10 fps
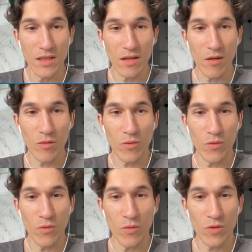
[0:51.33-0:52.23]
A lot of
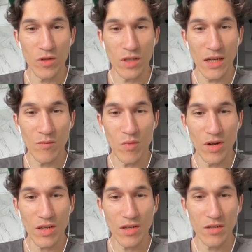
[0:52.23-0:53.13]
wood and
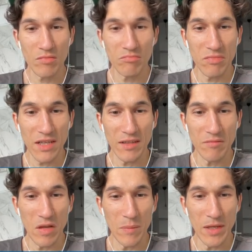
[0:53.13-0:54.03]
brick, and
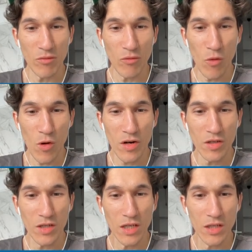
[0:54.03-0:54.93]
a bit of ore.
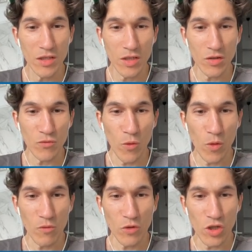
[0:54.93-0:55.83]
This is for
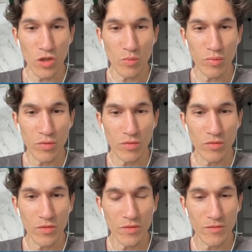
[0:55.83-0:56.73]
Orvid ship
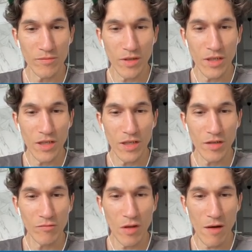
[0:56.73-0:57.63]

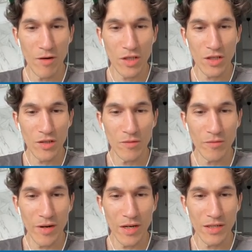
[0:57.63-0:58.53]
uh, lovers,
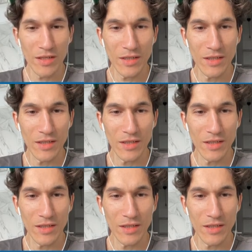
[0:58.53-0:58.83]
right?